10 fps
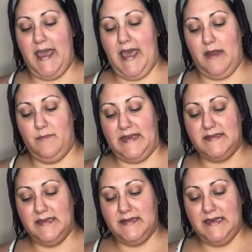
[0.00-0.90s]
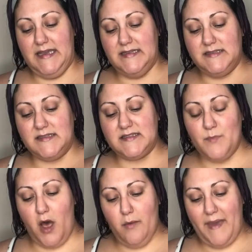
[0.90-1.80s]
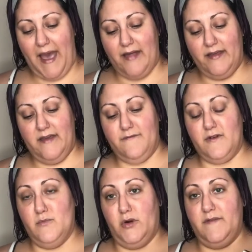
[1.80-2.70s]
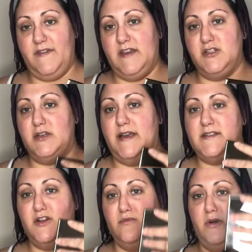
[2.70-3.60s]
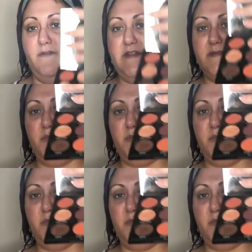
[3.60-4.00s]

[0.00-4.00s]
and basically it's a small palette for Morphe because you guys know Morphe is